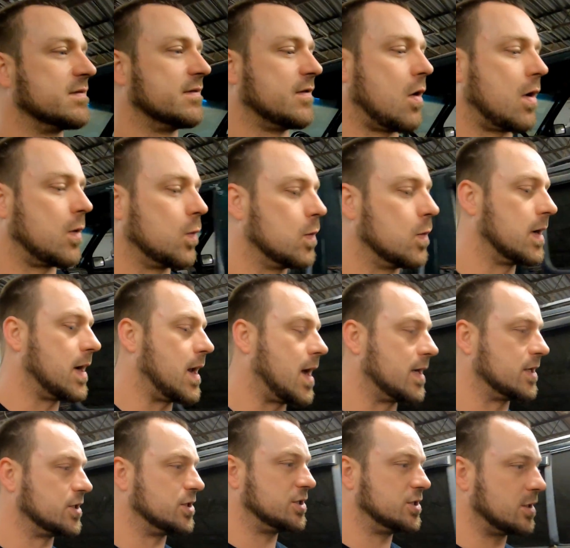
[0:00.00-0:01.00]
some of our
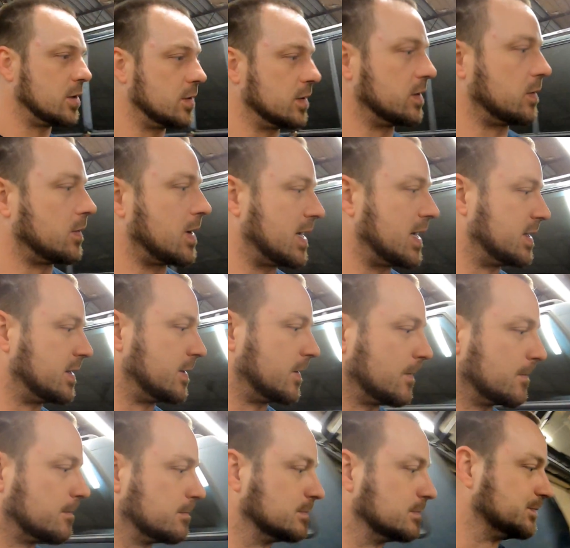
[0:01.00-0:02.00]
1/0 to show you right
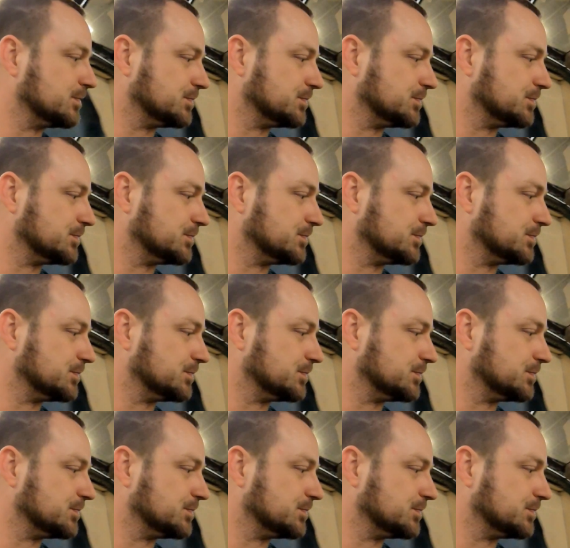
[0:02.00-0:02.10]
here.